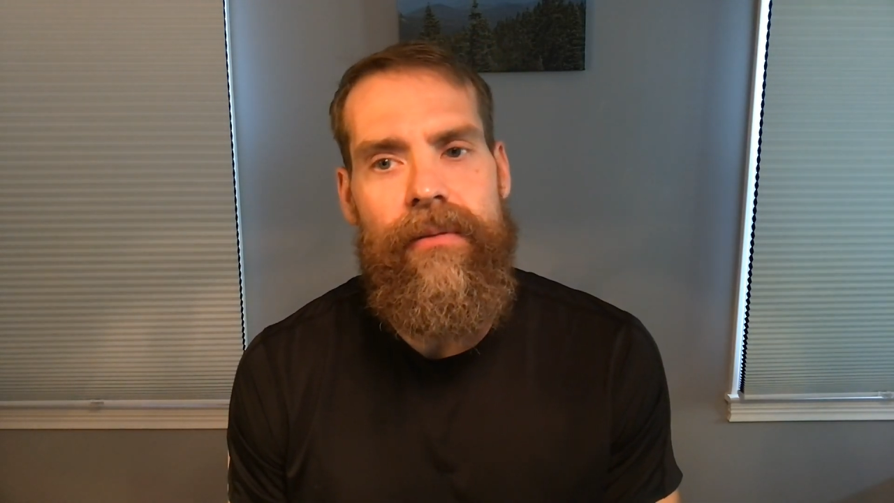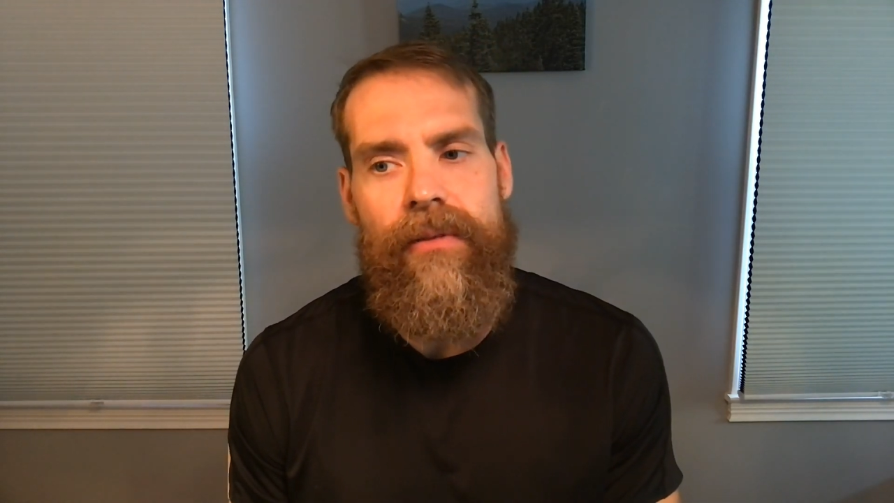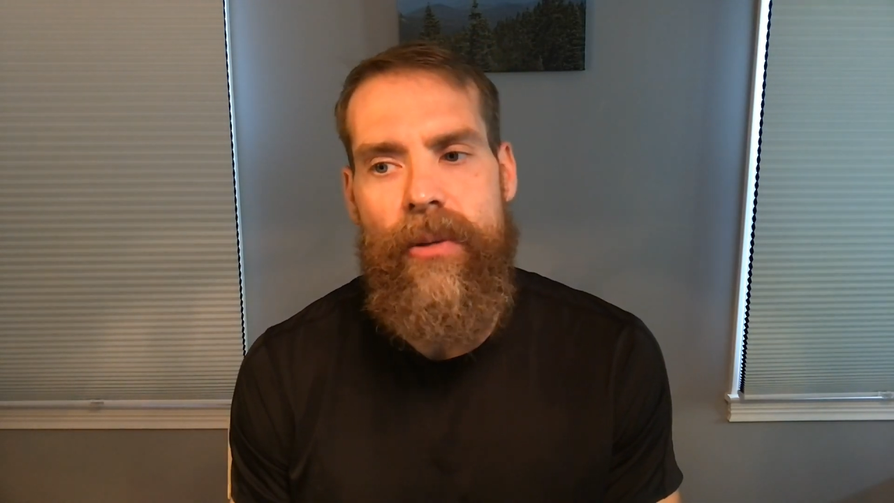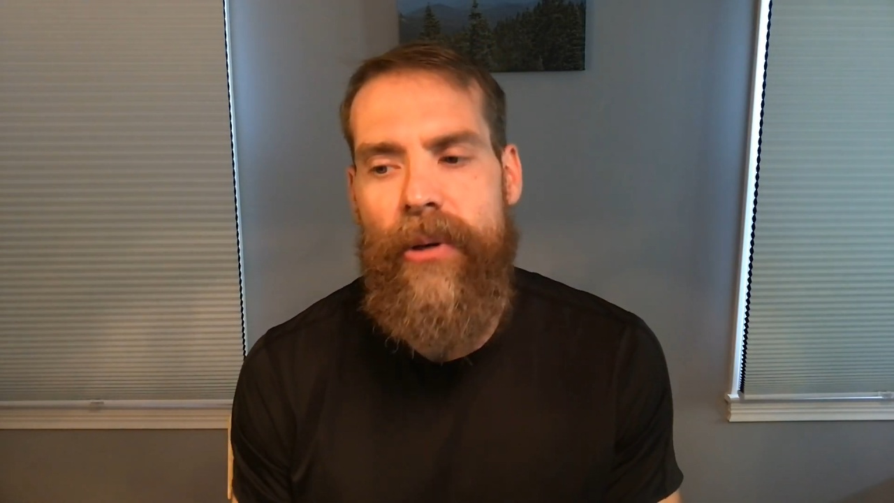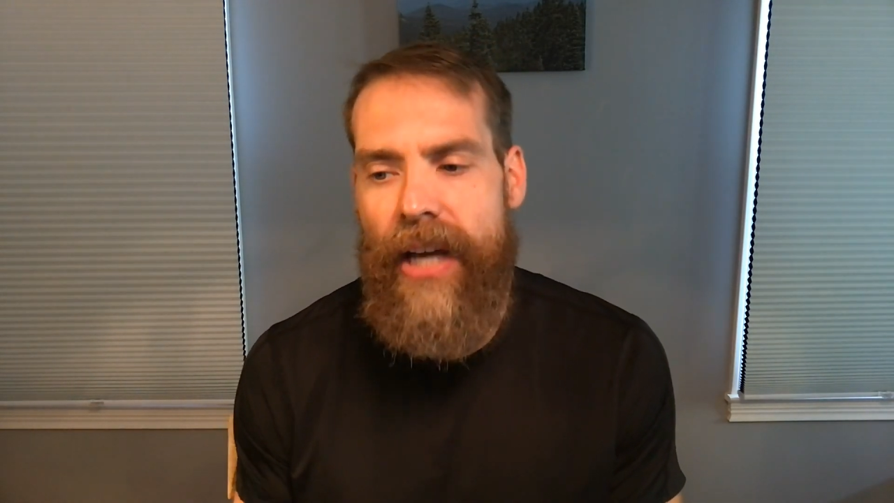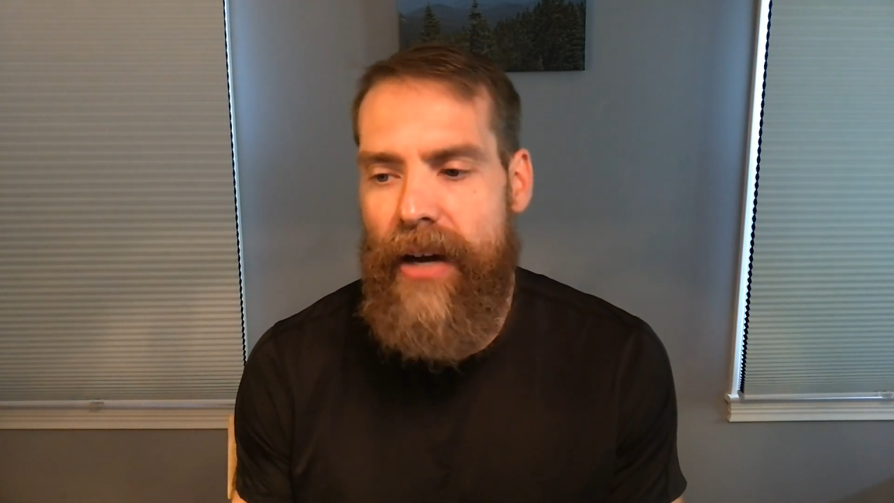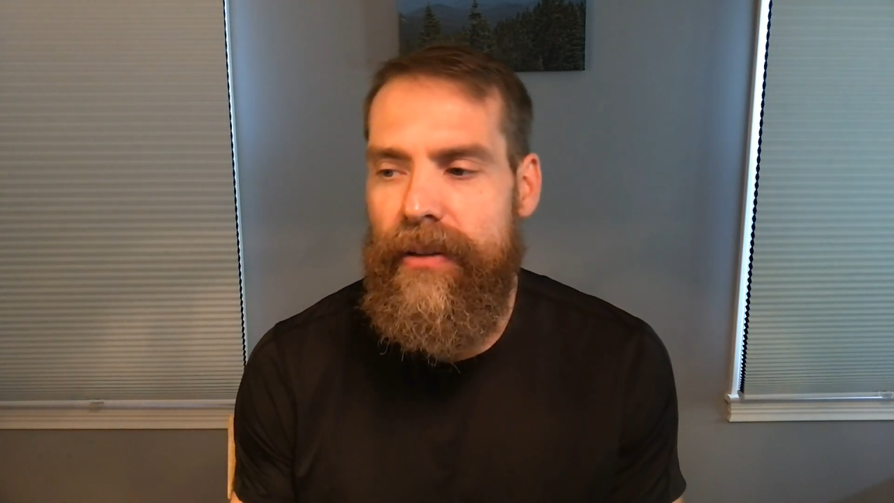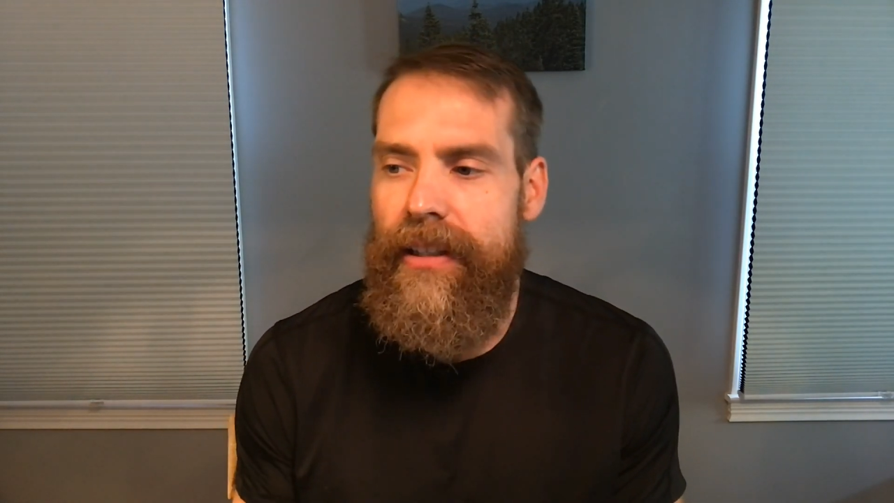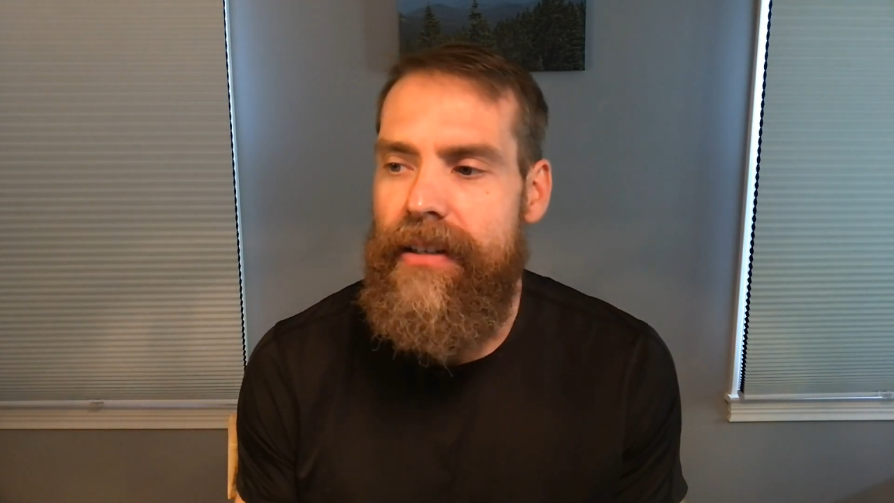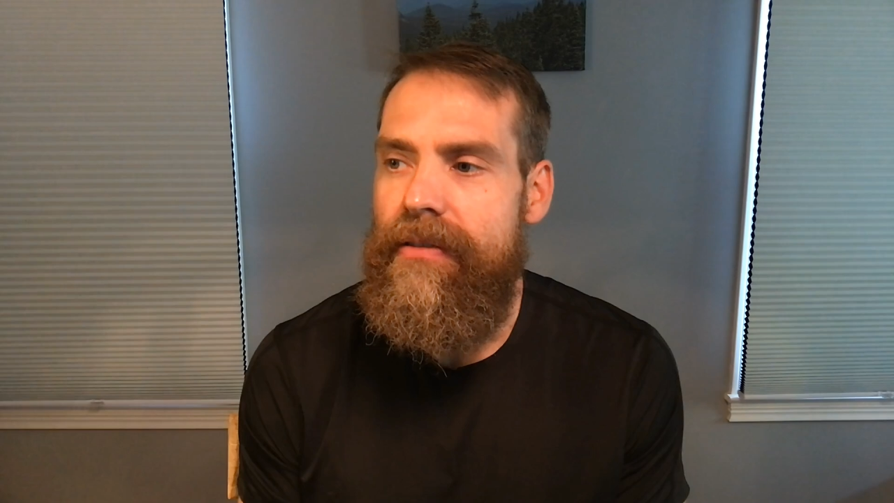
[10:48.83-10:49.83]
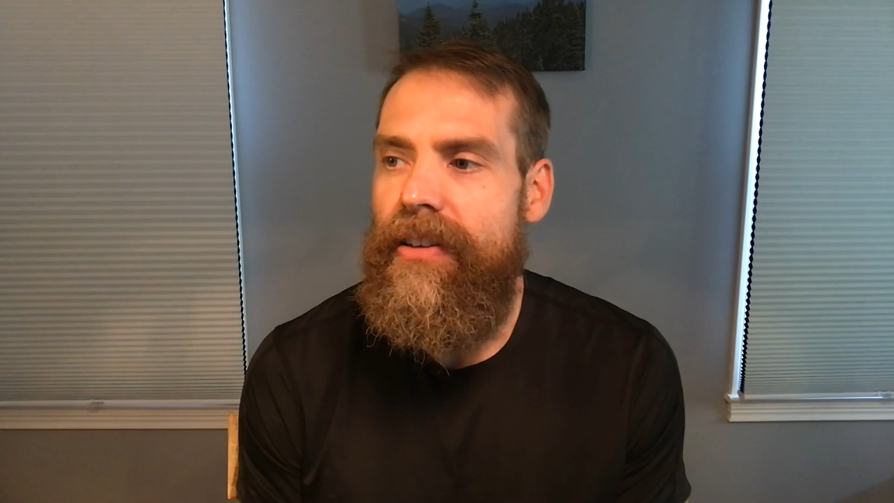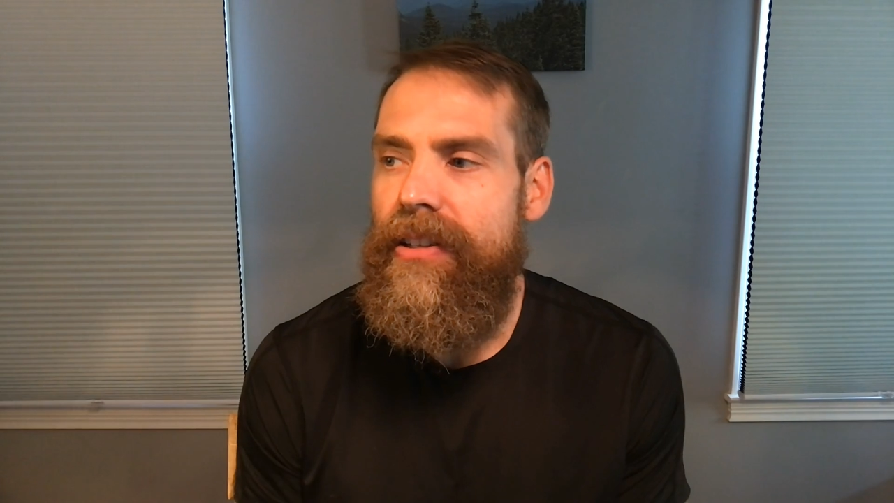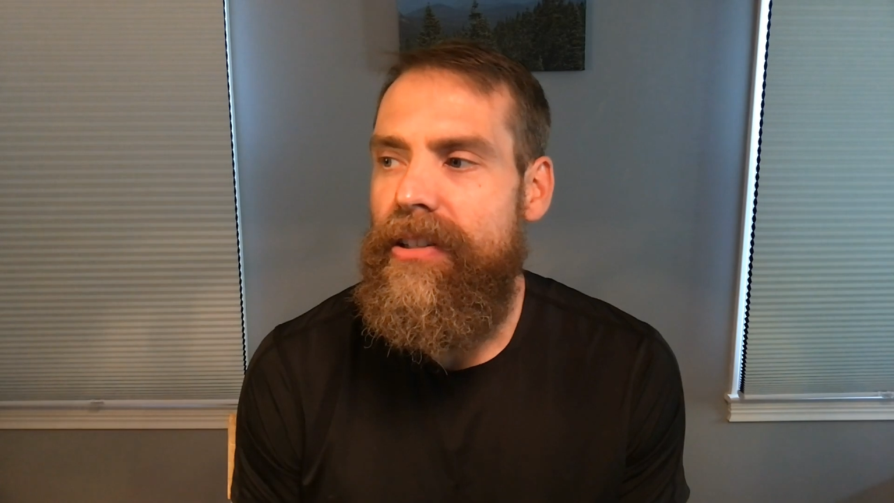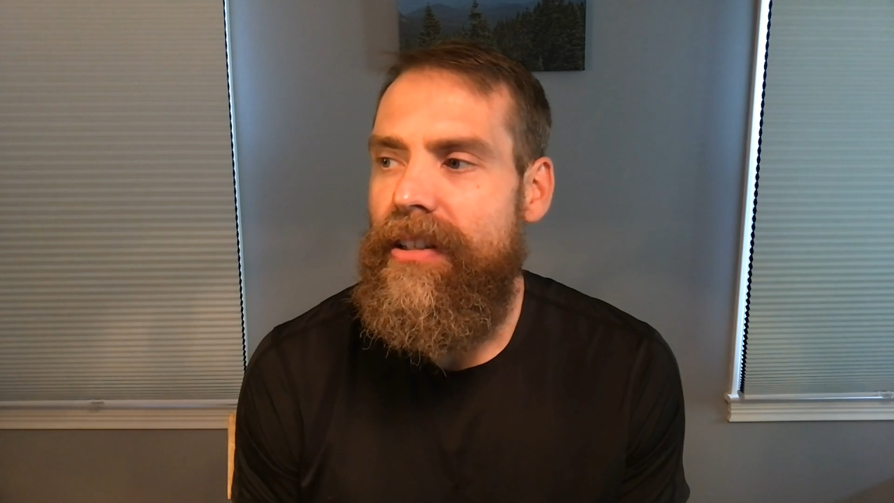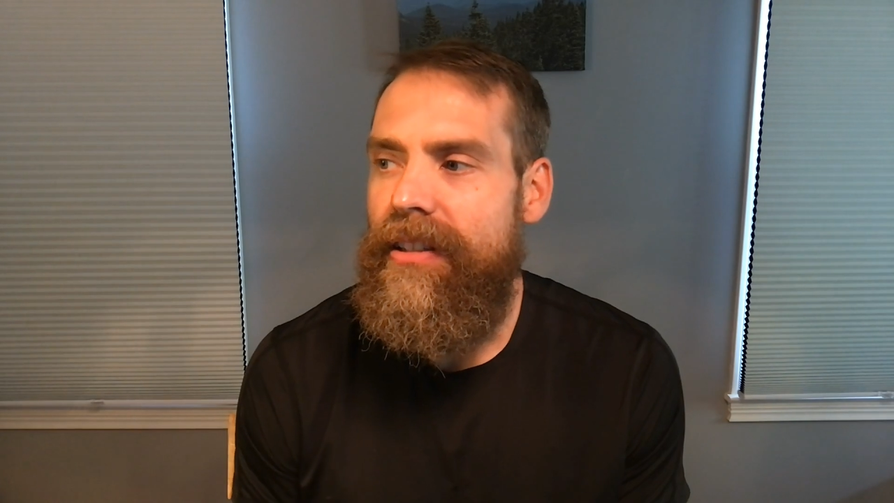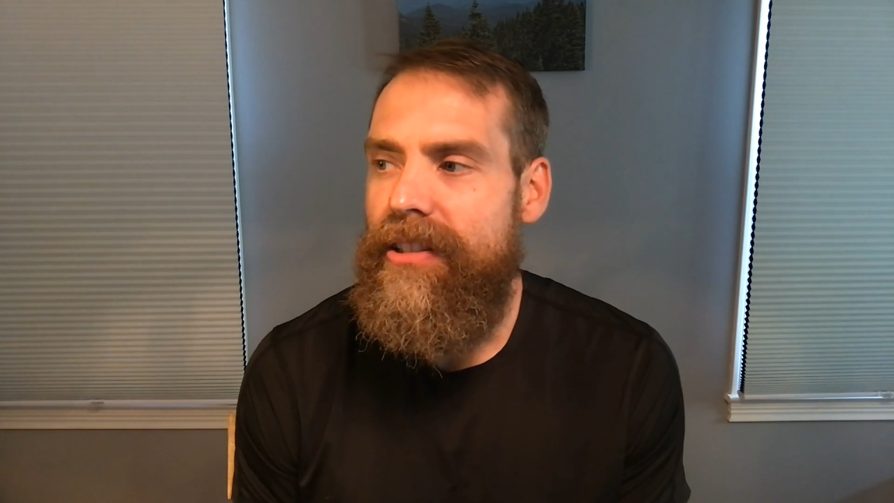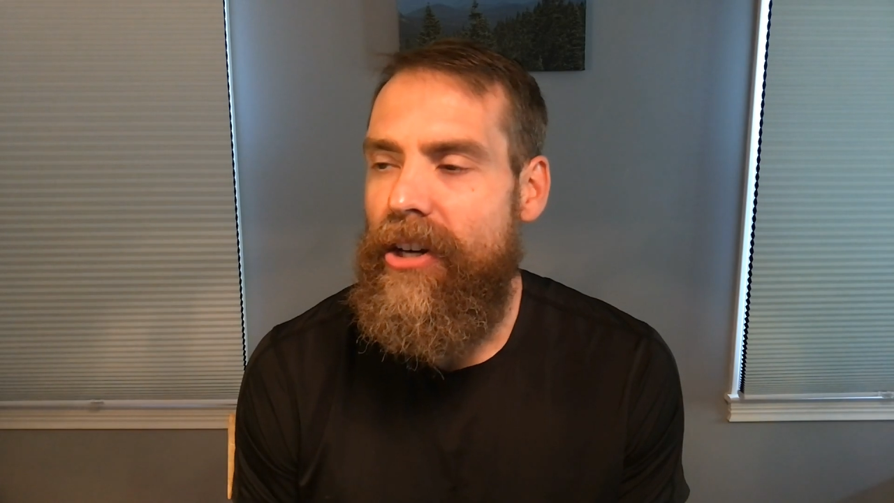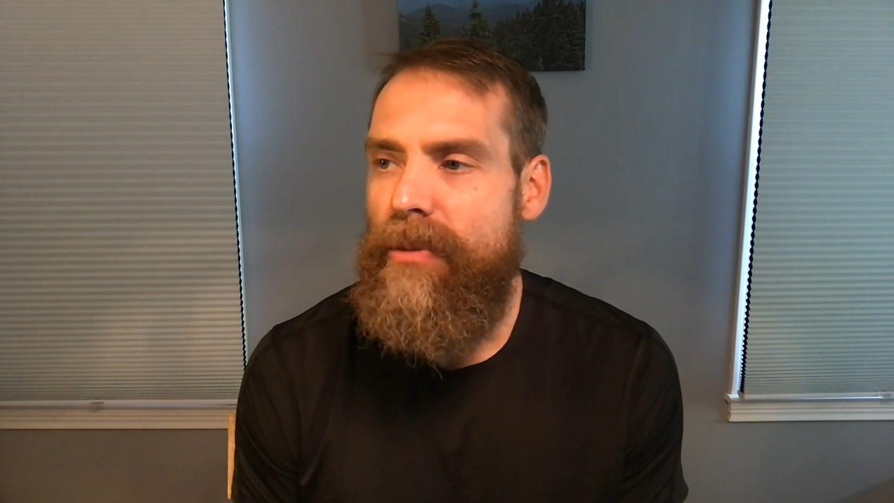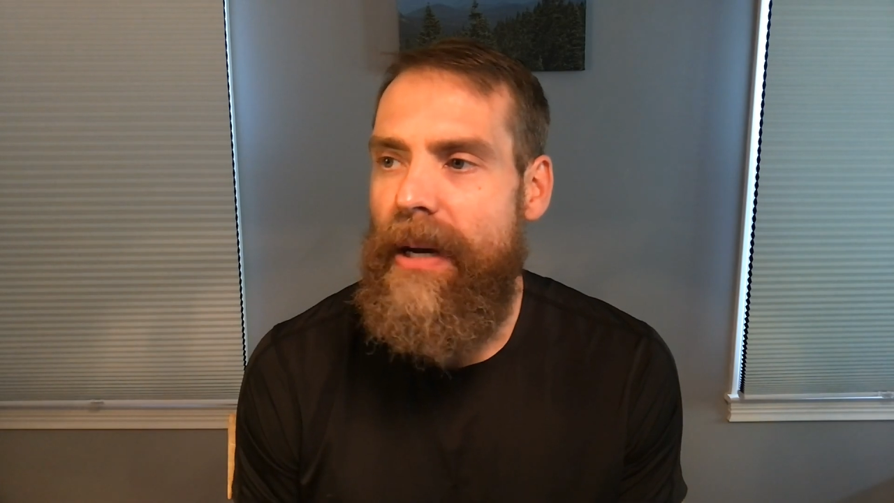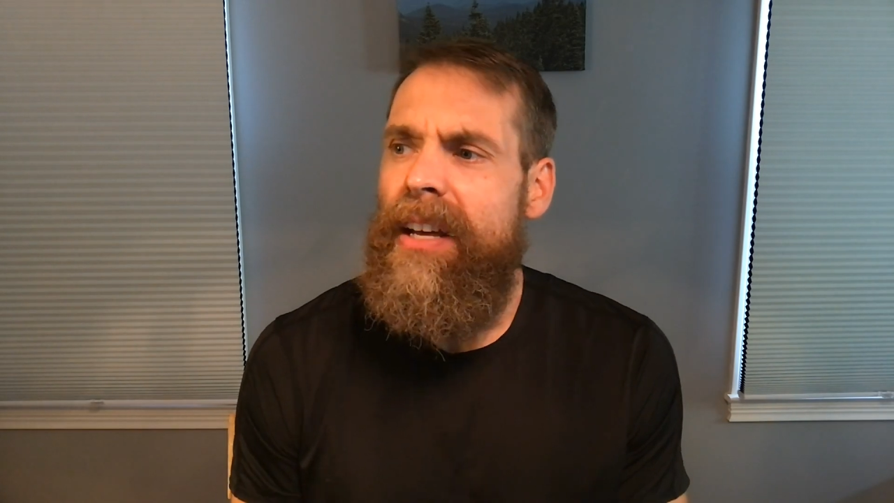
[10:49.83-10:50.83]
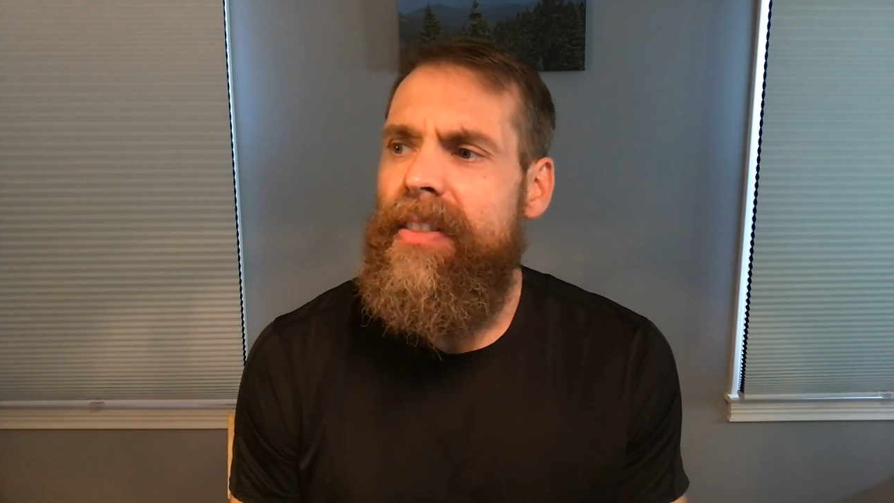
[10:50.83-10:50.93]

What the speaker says: The book Outlive talked about